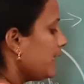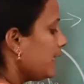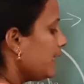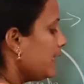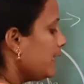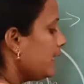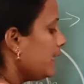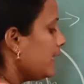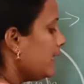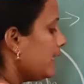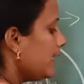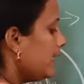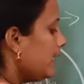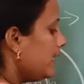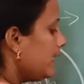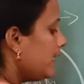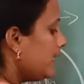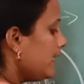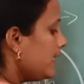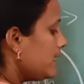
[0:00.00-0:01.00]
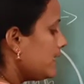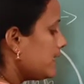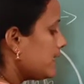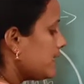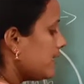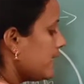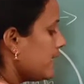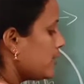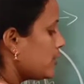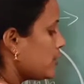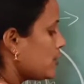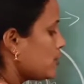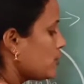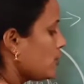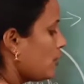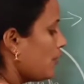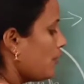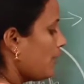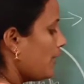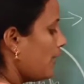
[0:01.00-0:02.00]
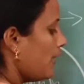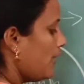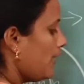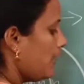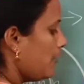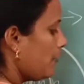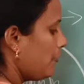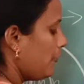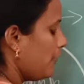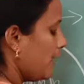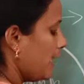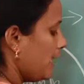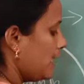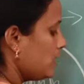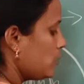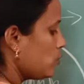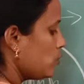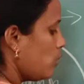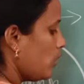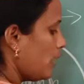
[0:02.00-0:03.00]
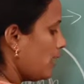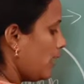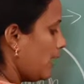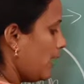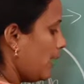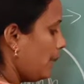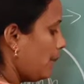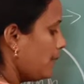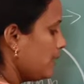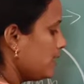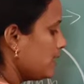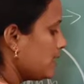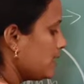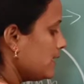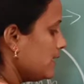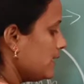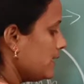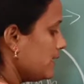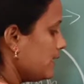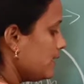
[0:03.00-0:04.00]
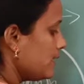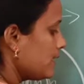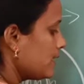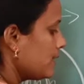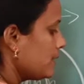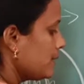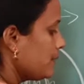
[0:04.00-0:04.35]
In the early stages of anaphase, what happens is,